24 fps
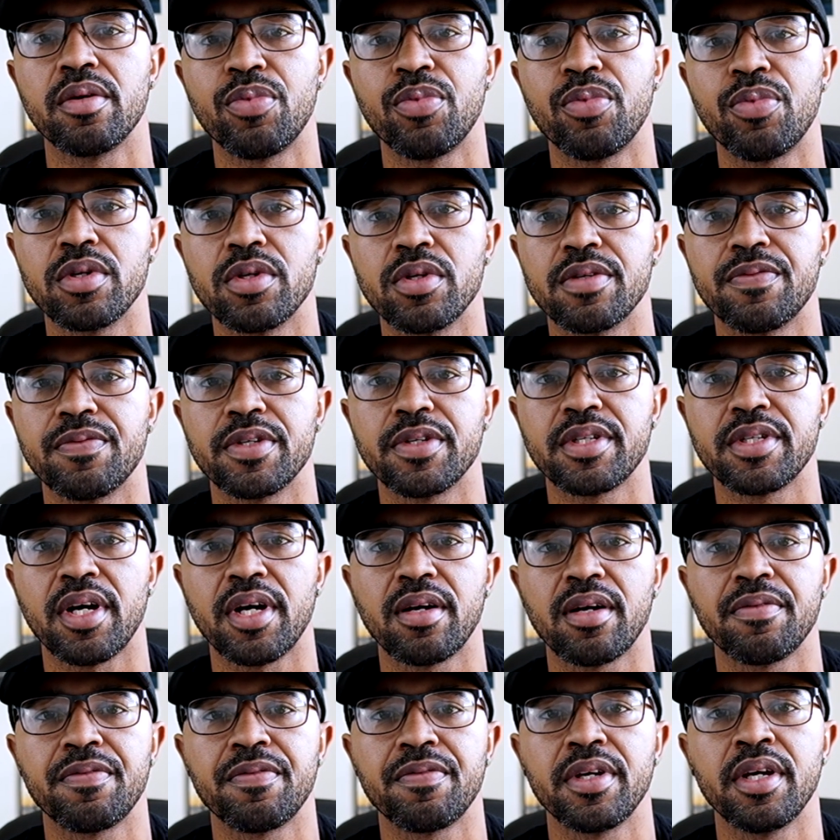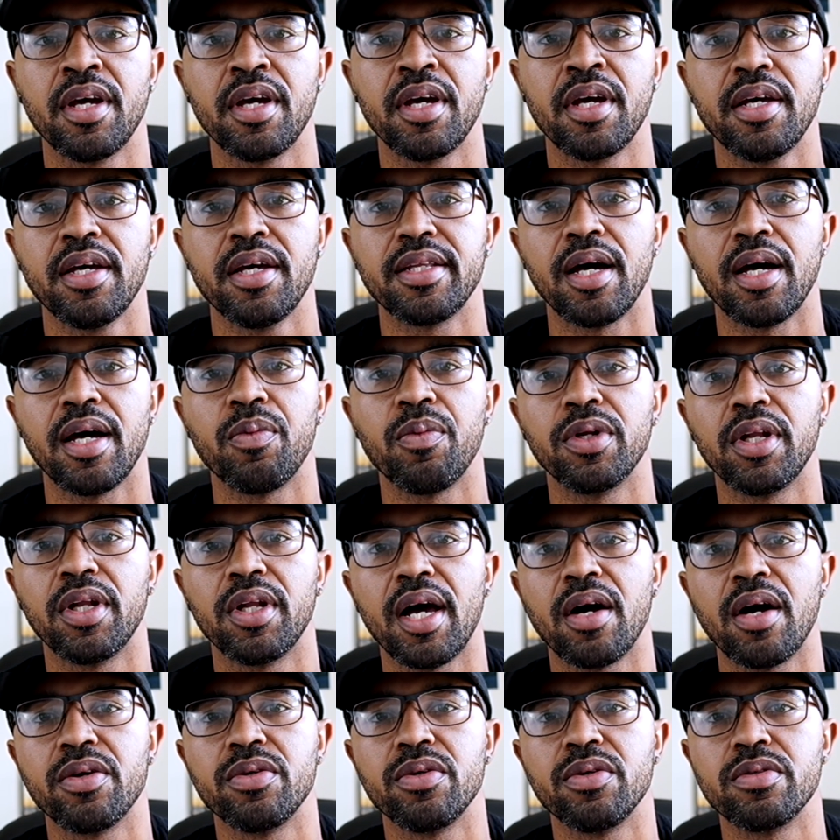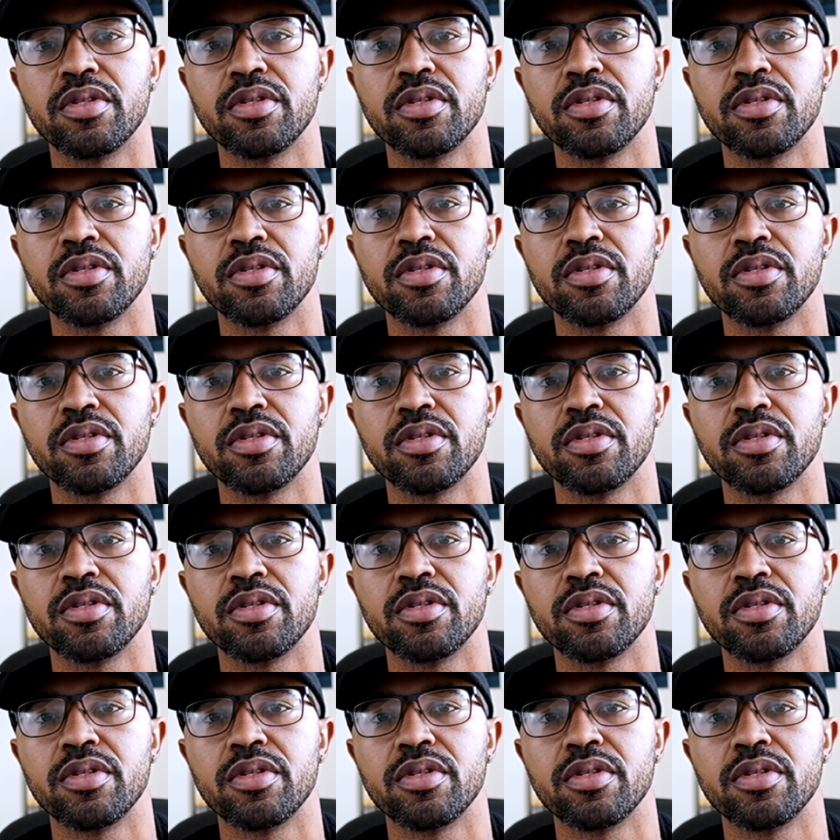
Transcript: in portrait photography, that will allow you